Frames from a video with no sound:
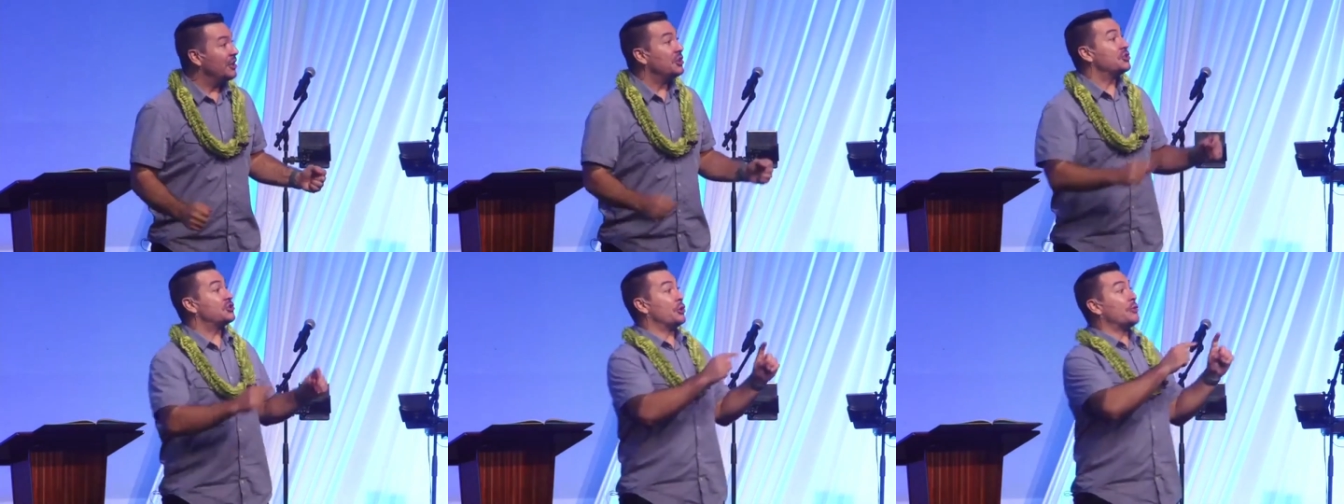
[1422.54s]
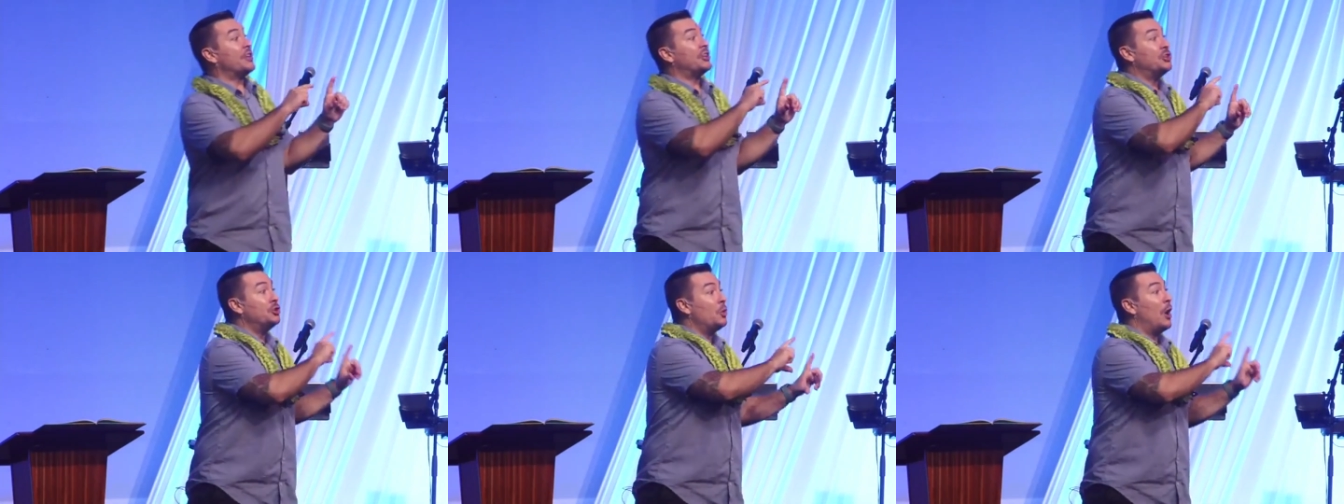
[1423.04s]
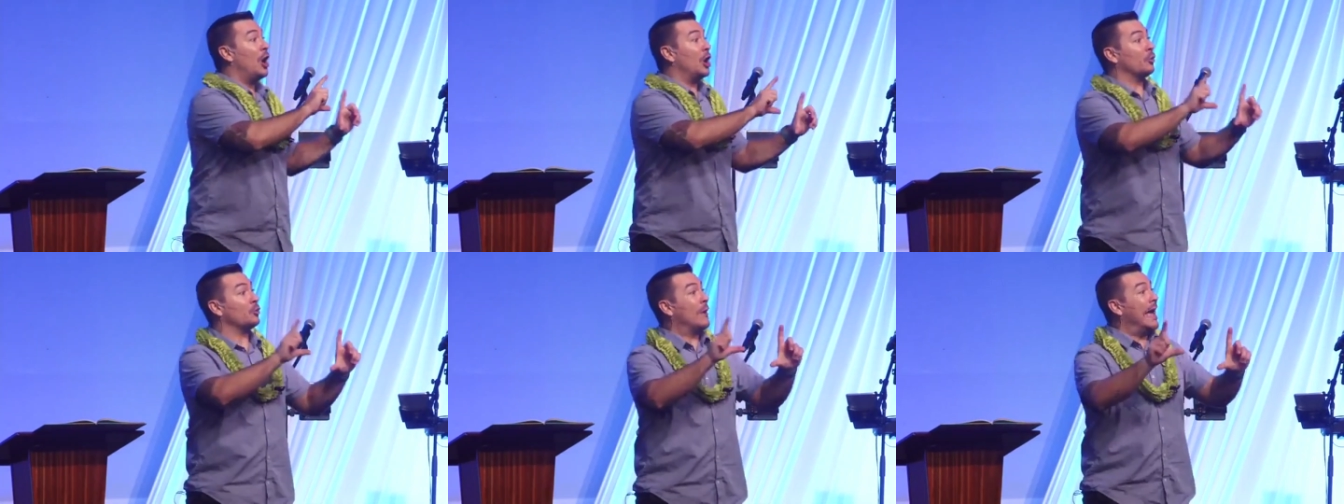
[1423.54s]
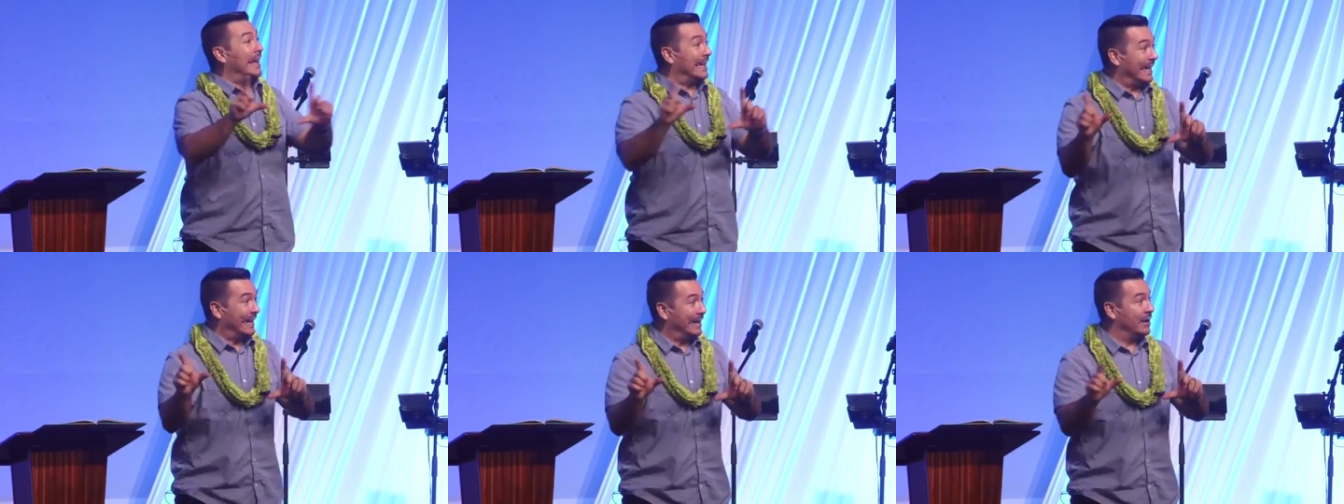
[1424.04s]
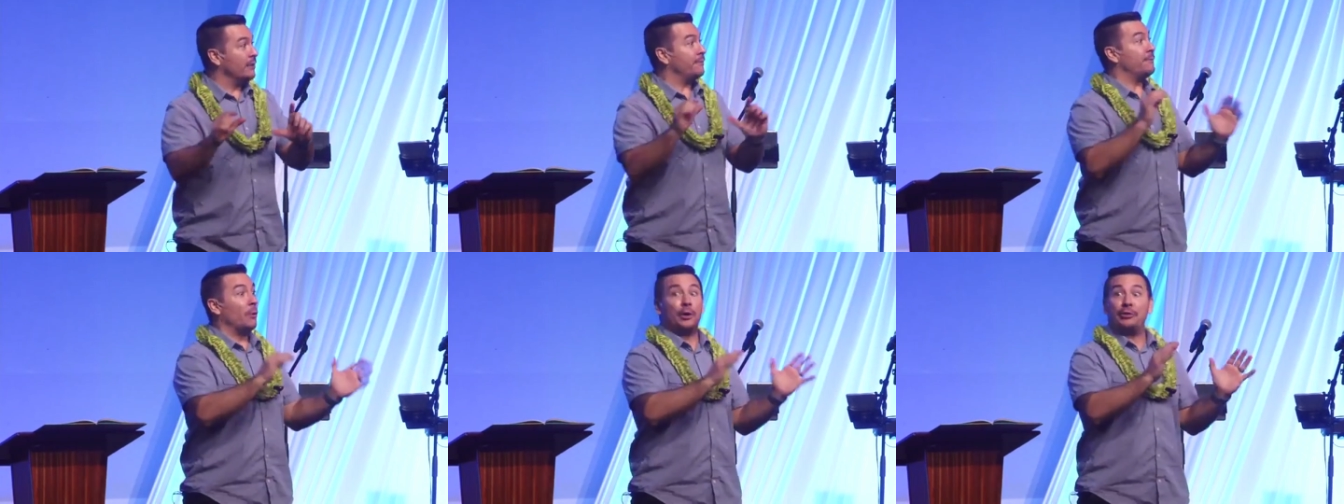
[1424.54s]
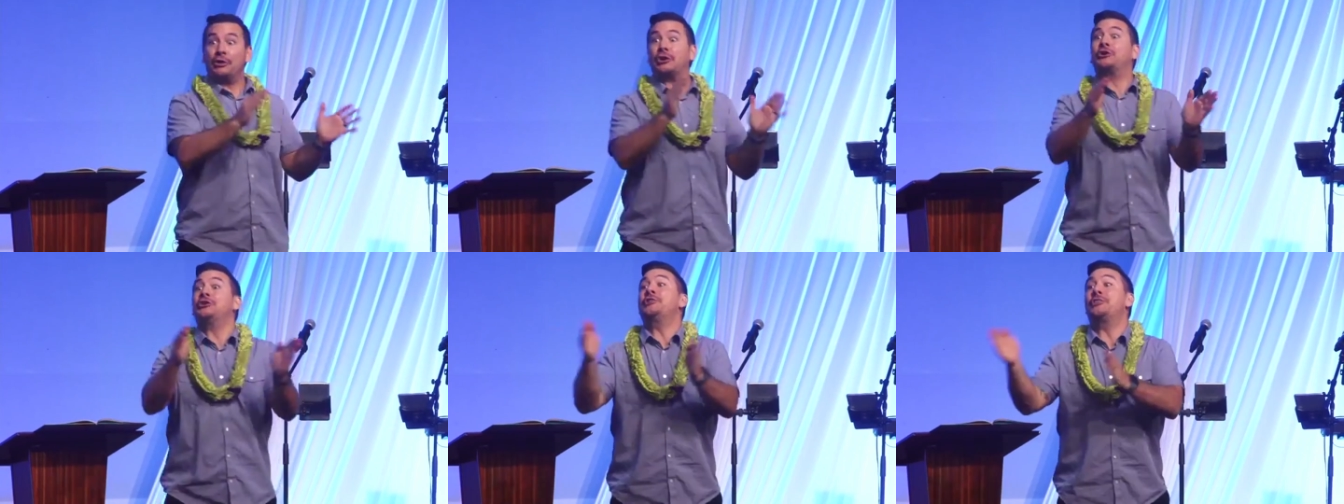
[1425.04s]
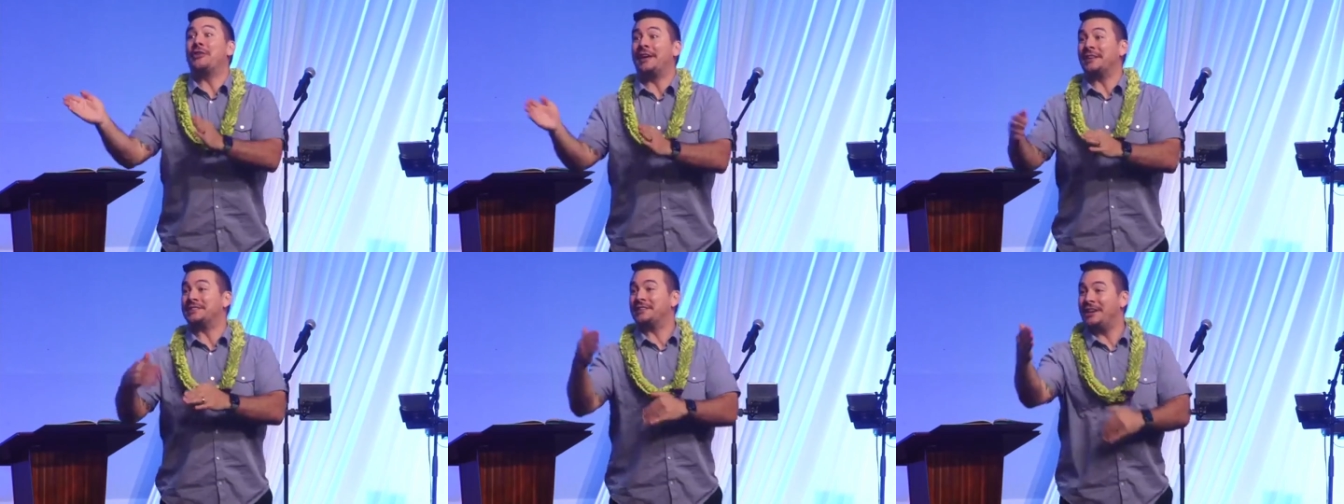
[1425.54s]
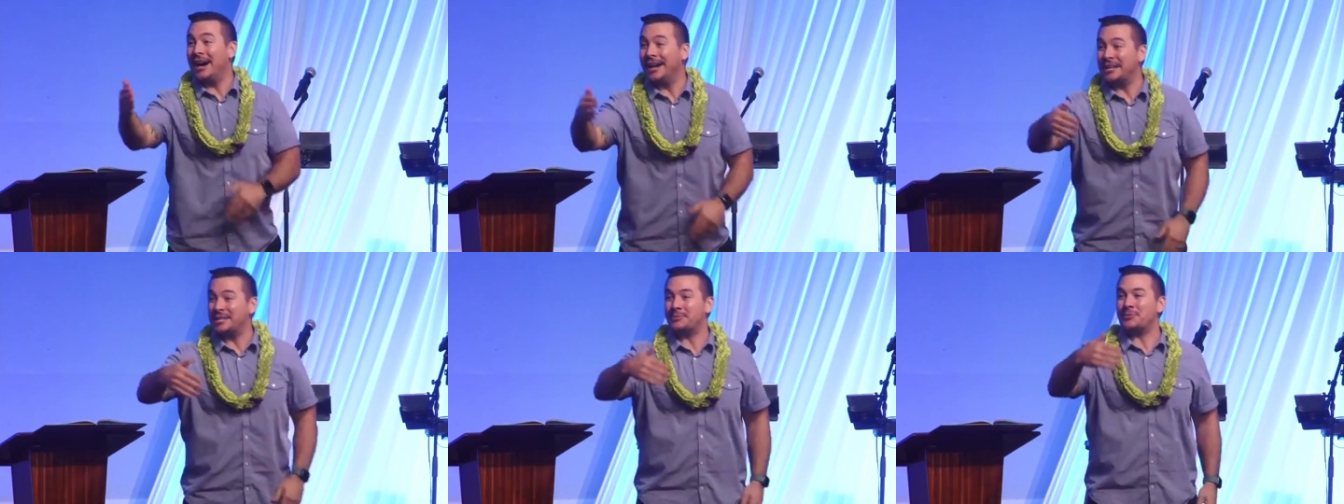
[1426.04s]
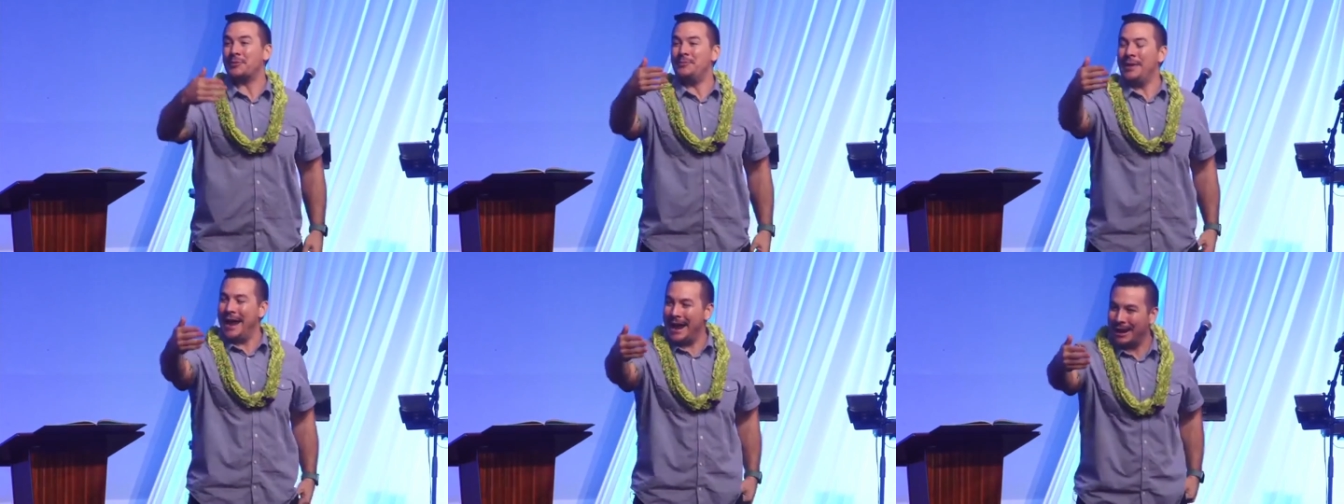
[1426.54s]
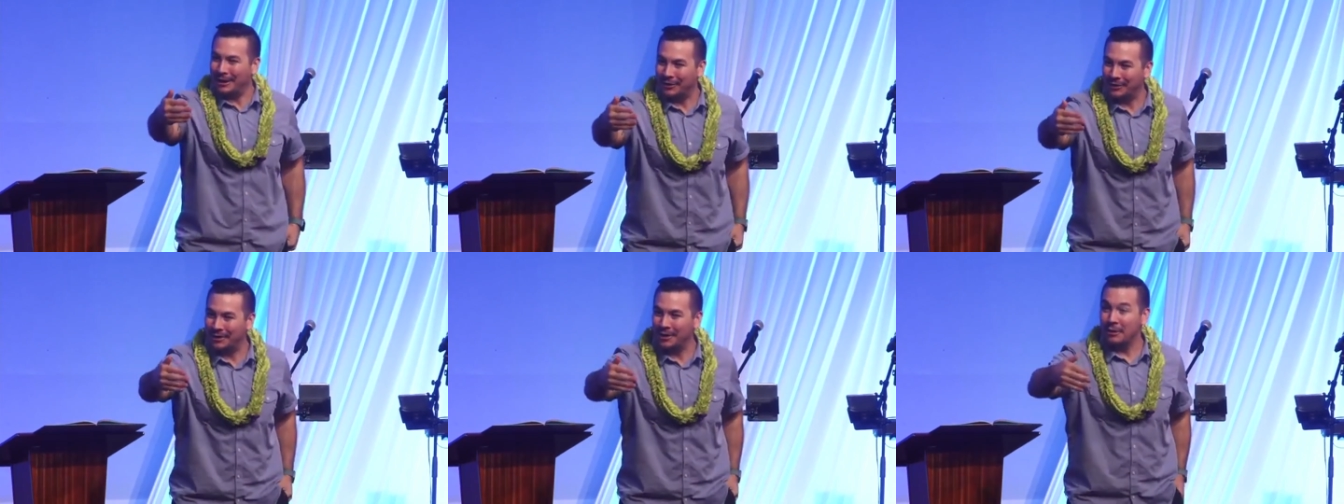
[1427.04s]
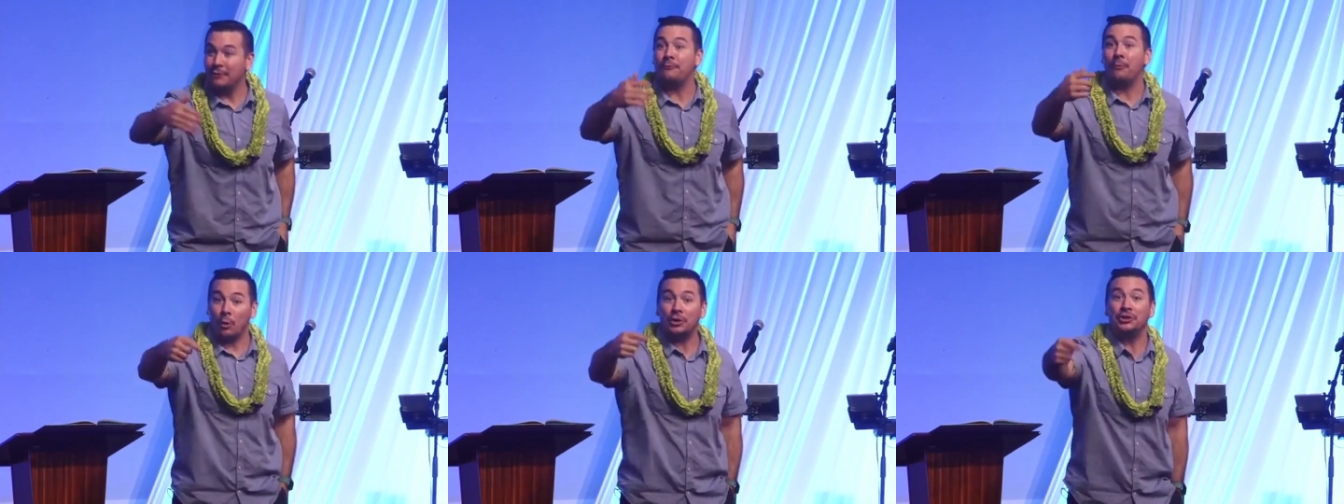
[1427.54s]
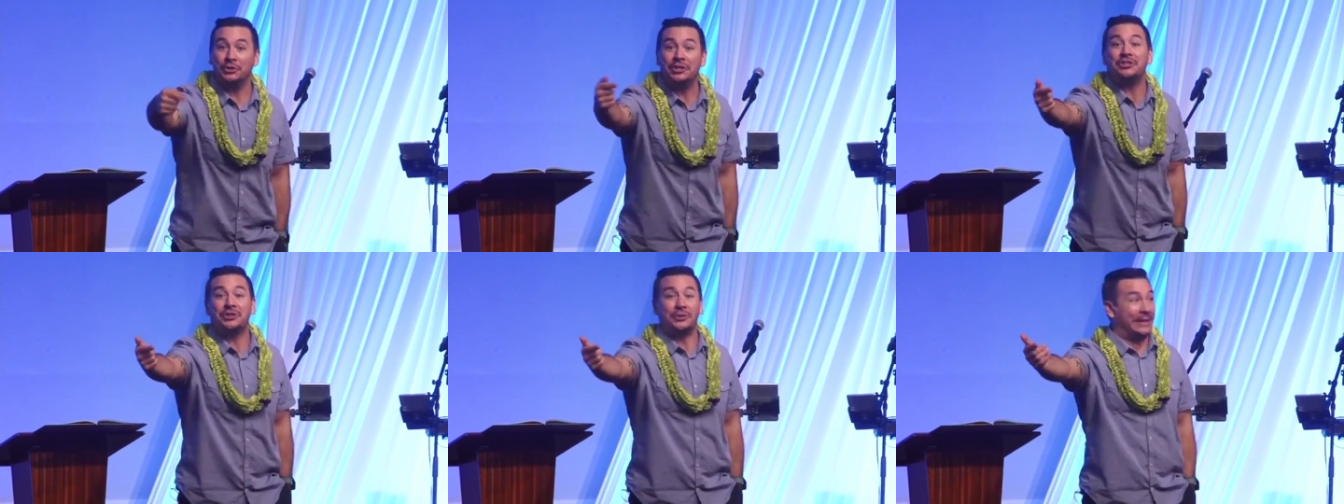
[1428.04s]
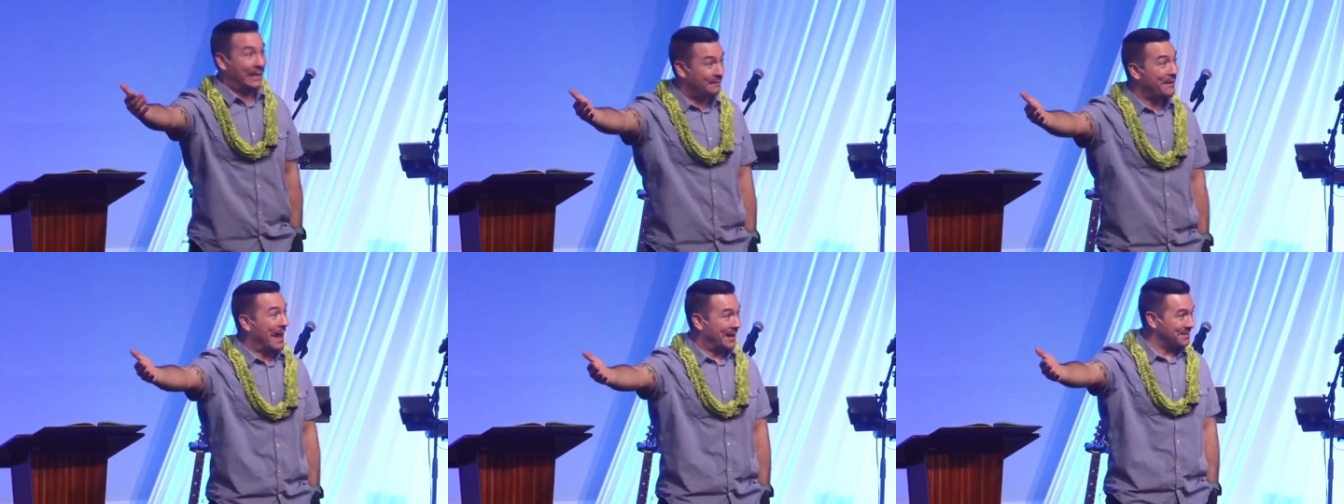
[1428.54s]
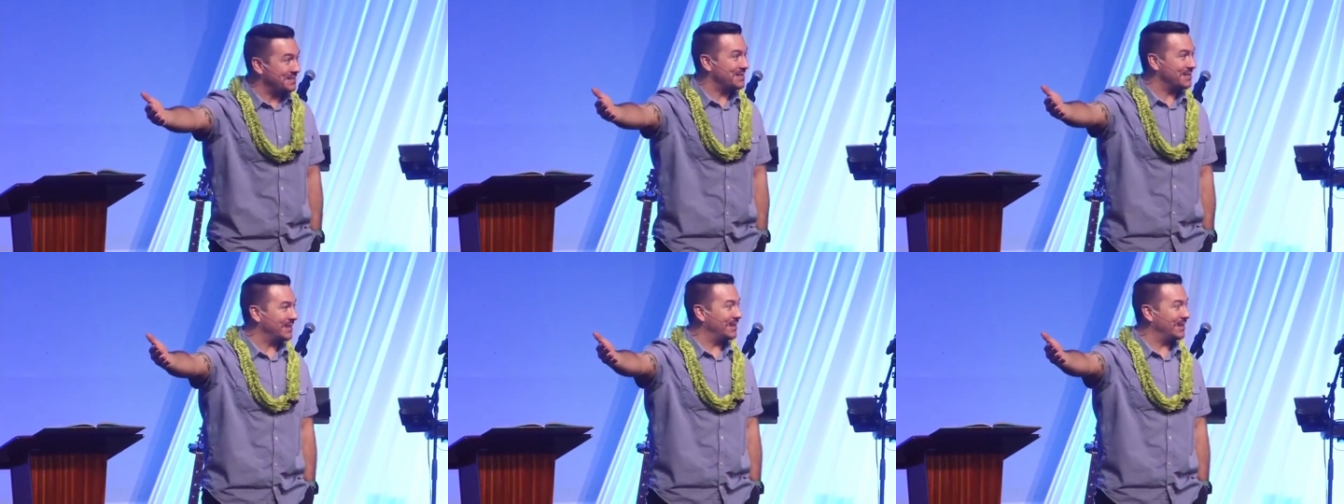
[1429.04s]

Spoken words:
So that you are ready for the good things God has prepared for you to do in advance.